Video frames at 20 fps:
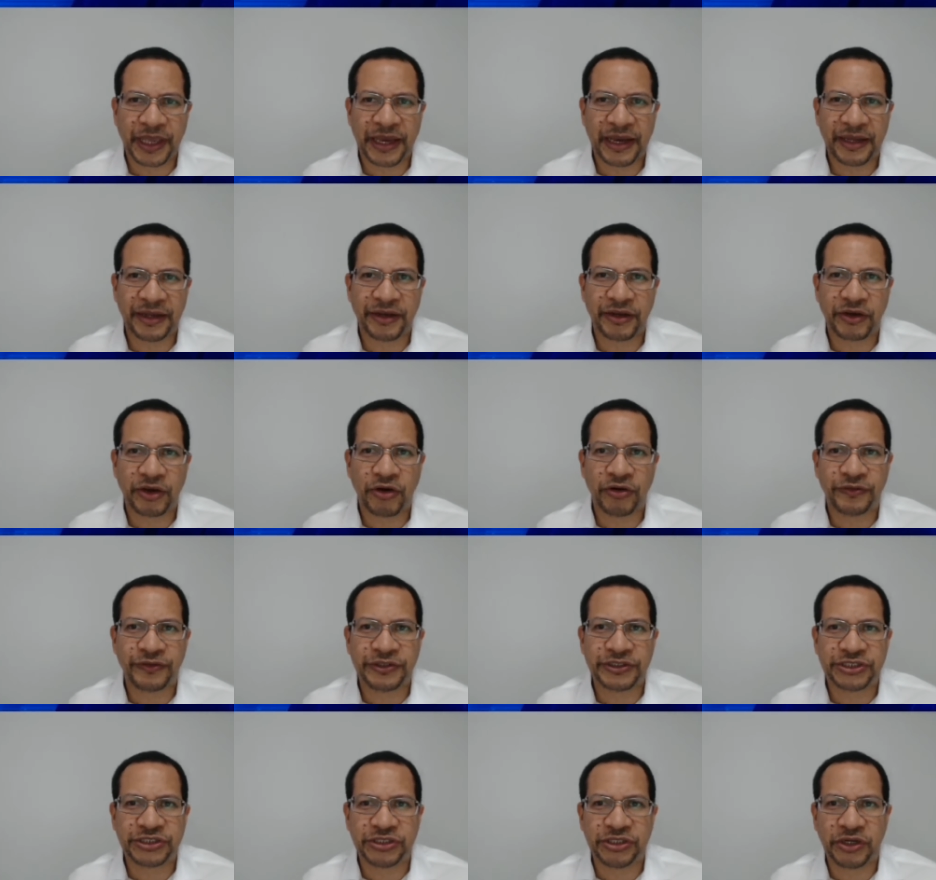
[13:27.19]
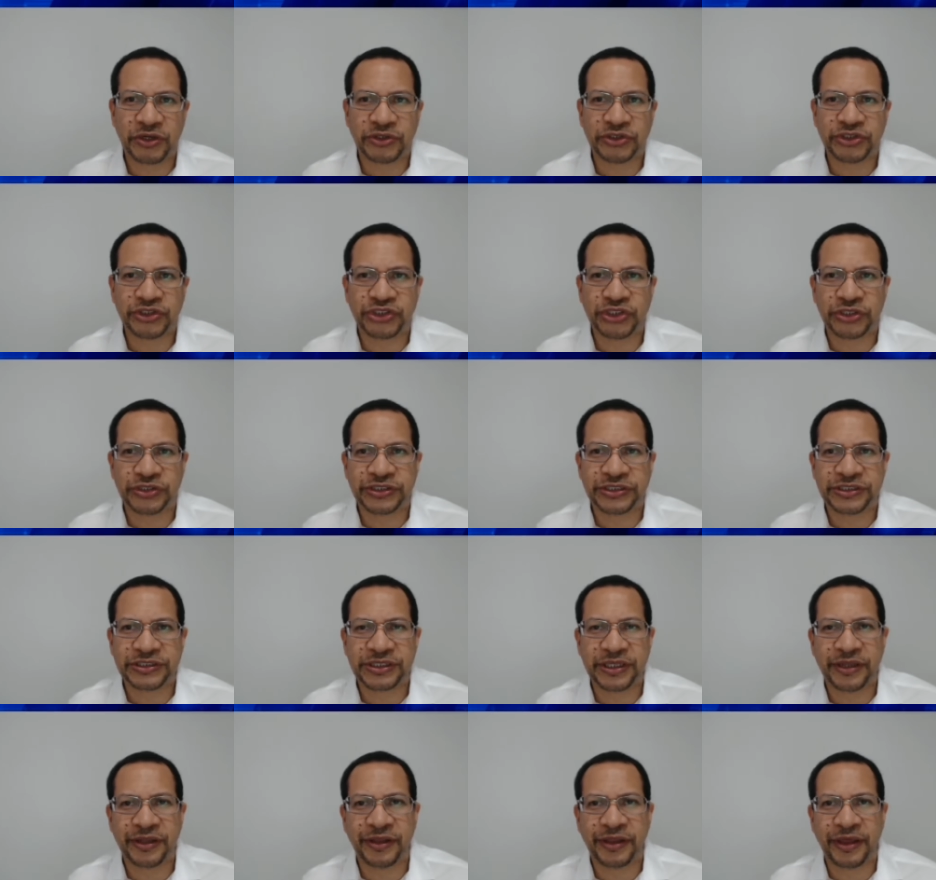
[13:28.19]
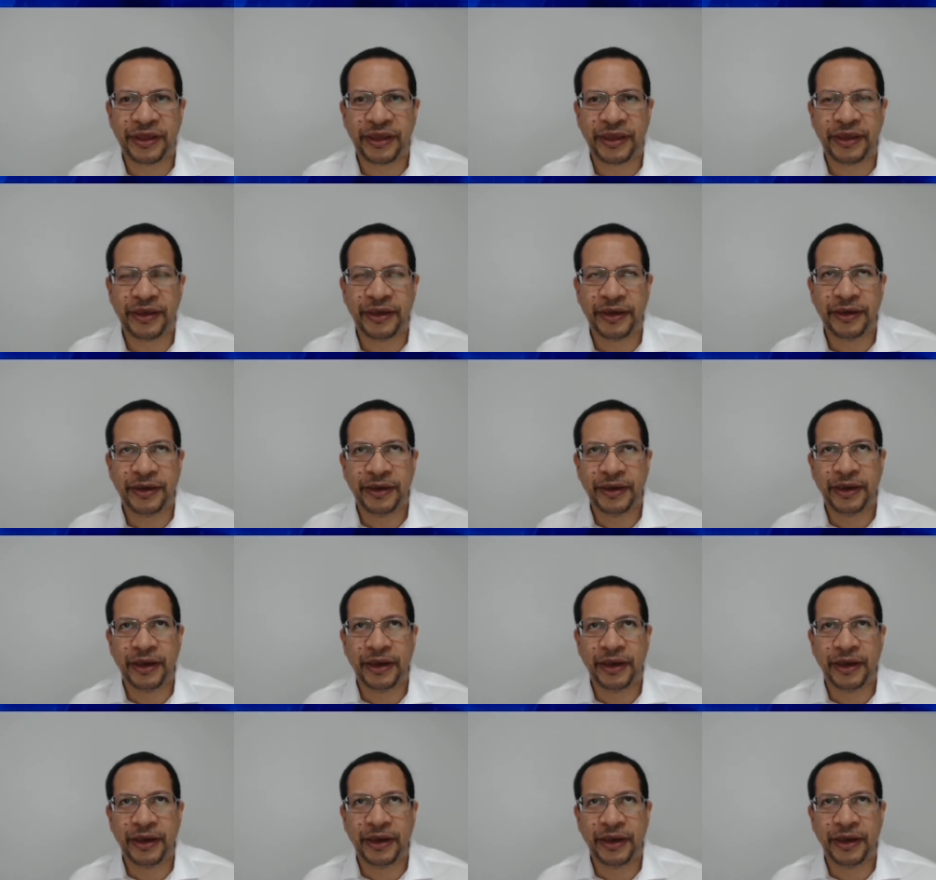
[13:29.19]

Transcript: and it covers not just the